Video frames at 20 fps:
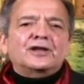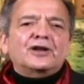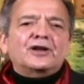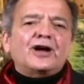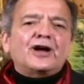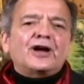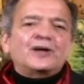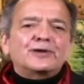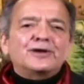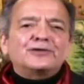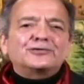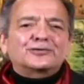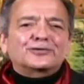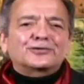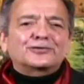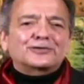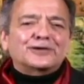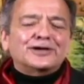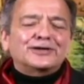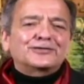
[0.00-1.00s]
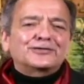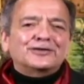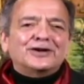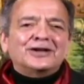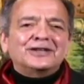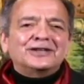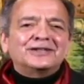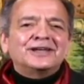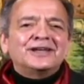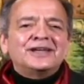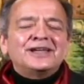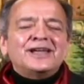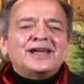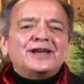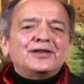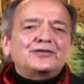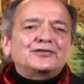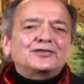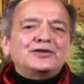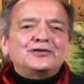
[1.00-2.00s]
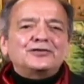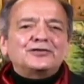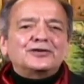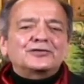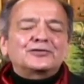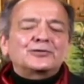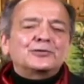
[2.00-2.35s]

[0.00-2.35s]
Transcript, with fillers: and you get higher interest rates on it, and it's